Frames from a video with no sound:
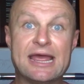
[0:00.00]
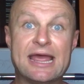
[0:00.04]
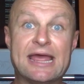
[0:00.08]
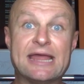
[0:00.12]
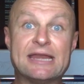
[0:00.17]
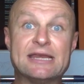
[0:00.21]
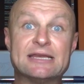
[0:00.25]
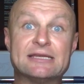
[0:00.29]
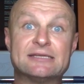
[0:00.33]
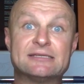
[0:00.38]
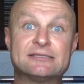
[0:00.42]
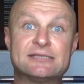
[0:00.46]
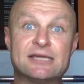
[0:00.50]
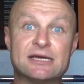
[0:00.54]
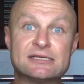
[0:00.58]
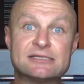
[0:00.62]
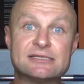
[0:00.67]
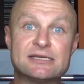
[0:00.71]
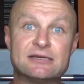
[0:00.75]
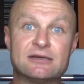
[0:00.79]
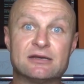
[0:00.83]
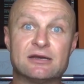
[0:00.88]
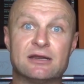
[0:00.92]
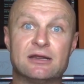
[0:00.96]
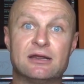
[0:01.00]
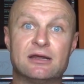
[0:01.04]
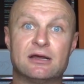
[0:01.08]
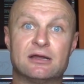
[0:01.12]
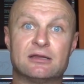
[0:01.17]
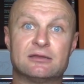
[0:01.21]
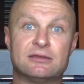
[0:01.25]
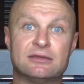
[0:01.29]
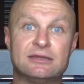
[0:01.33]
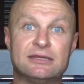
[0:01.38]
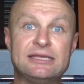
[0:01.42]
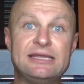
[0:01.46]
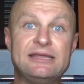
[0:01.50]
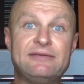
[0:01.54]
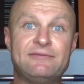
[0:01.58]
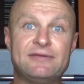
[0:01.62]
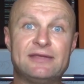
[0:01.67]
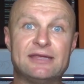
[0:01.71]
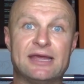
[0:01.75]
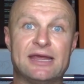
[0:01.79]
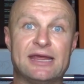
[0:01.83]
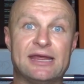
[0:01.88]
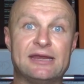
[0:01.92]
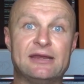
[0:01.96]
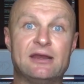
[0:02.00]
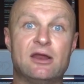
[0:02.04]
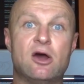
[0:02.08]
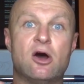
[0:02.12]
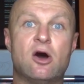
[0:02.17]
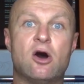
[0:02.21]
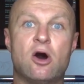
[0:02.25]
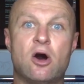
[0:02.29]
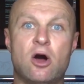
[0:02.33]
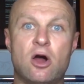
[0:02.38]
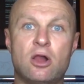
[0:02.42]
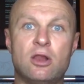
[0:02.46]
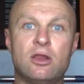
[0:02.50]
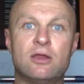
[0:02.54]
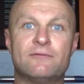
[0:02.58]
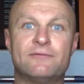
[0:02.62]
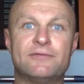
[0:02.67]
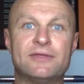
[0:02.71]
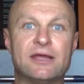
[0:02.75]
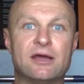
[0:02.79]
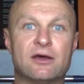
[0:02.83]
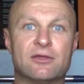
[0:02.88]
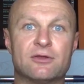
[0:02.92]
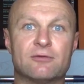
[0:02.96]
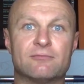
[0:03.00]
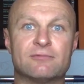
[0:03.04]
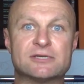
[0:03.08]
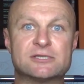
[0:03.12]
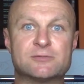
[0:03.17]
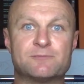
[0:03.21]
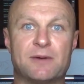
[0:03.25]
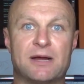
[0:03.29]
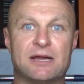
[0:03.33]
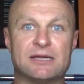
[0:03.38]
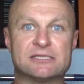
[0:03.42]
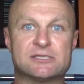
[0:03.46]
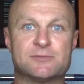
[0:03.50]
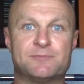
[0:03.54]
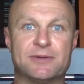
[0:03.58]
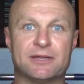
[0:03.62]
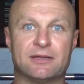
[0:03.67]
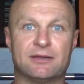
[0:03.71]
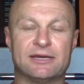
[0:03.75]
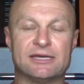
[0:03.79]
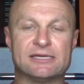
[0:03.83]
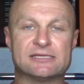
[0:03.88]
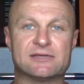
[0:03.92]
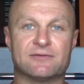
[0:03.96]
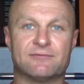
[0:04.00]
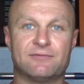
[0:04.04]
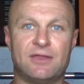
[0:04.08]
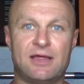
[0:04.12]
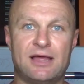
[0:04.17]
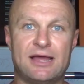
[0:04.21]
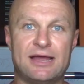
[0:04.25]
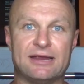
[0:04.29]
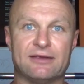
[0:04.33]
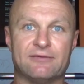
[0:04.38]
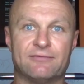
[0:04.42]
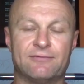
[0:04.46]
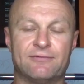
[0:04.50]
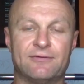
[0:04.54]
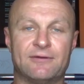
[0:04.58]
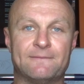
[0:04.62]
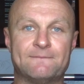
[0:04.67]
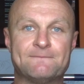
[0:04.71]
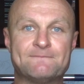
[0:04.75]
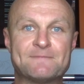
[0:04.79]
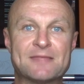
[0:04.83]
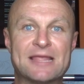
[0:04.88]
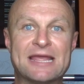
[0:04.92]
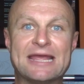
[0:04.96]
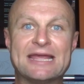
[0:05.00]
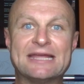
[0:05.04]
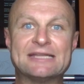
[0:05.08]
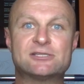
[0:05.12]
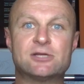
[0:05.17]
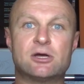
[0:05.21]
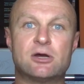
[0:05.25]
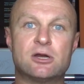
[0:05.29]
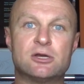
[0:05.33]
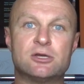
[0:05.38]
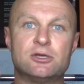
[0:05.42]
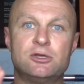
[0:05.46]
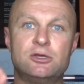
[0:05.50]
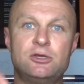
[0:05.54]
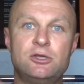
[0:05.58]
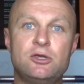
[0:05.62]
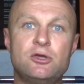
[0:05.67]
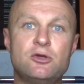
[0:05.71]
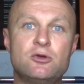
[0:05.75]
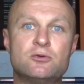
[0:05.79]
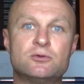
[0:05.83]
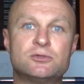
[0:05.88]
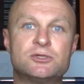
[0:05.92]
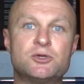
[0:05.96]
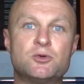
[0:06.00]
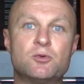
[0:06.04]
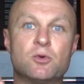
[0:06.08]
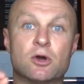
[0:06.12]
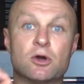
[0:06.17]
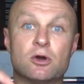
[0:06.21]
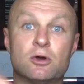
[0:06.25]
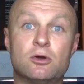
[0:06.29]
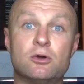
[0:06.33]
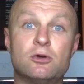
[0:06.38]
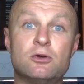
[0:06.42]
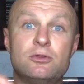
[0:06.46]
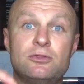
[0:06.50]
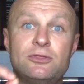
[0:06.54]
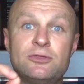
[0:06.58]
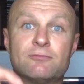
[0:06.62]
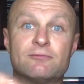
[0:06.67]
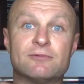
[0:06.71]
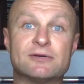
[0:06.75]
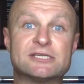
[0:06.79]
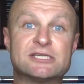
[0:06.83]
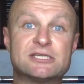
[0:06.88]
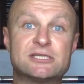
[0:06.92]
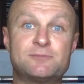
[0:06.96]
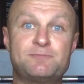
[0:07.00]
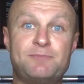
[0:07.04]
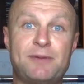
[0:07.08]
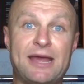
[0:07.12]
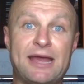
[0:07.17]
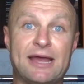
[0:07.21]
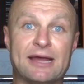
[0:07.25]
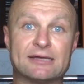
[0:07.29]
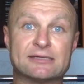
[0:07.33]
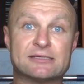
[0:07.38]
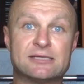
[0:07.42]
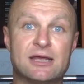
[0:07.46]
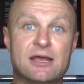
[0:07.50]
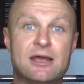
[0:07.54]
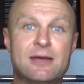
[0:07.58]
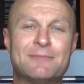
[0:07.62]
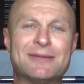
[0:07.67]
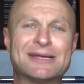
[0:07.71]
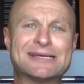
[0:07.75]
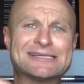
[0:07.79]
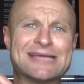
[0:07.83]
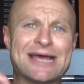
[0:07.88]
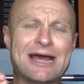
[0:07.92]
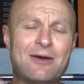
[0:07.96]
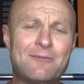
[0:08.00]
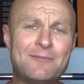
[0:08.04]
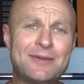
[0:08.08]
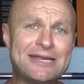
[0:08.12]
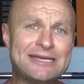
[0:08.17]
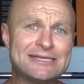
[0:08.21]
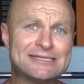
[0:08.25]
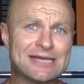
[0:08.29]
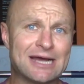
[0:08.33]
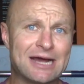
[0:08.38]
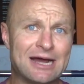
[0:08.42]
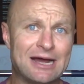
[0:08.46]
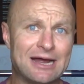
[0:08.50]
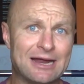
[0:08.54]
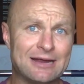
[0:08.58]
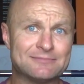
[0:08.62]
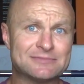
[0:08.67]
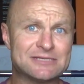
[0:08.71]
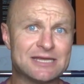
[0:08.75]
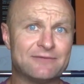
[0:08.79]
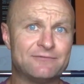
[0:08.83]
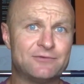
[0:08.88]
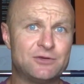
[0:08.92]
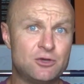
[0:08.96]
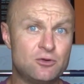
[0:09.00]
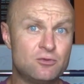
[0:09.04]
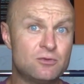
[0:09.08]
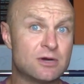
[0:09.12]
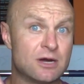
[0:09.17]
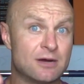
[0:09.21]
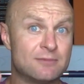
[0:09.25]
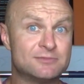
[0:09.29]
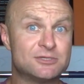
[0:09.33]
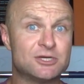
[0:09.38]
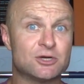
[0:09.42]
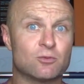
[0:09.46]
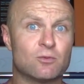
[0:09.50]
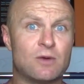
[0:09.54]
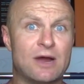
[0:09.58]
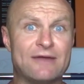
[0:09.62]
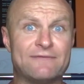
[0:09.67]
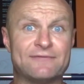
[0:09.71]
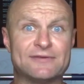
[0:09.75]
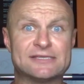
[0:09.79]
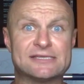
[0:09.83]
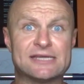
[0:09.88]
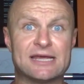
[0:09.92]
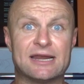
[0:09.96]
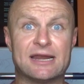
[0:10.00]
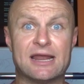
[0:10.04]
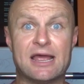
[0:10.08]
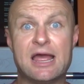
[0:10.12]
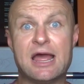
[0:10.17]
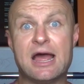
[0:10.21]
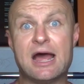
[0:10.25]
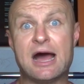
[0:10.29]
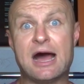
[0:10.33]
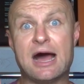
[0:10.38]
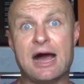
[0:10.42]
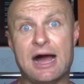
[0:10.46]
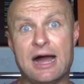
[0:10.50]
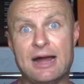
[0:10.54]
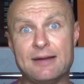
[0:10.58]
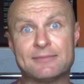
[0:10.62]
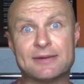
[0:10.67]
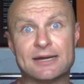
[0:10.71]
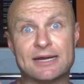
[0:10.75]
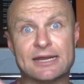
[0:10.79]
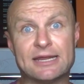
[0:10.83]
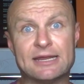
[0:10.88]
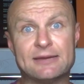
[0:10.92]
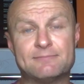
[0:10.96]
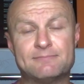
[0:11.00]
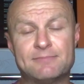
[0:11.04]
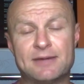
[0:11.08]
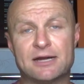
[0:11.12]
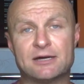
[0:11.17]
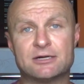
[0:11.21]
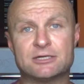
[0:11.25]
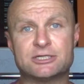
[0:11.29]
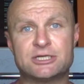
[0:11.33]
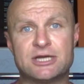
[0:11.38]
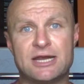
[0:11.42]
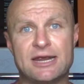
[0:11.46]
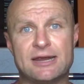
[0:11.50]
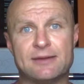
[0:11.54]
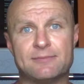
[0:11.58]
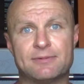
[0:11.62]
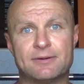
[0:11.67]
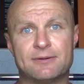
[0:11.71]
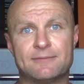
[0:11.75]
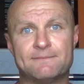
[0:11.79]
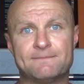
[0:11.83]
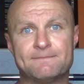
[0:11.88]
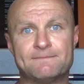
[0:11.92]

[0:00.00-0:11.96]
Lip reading: and it doesn't alleviate all of the other responsibilities of life. It's on you to earn the respect, because how many times have you come to your wife and said, I'm gonna get in better shape,